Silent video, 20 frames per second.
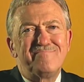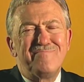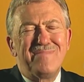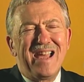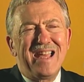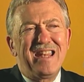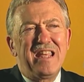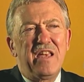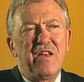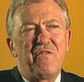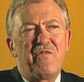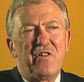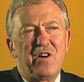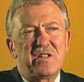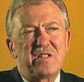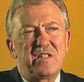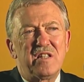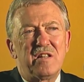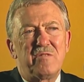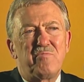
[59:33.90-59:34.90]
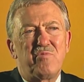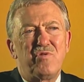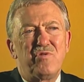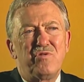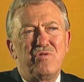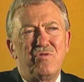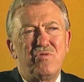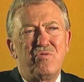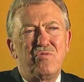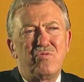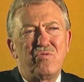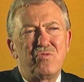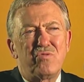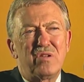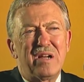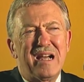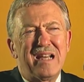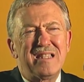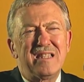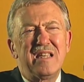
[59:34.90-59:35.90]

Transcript: many of us at Purdue, I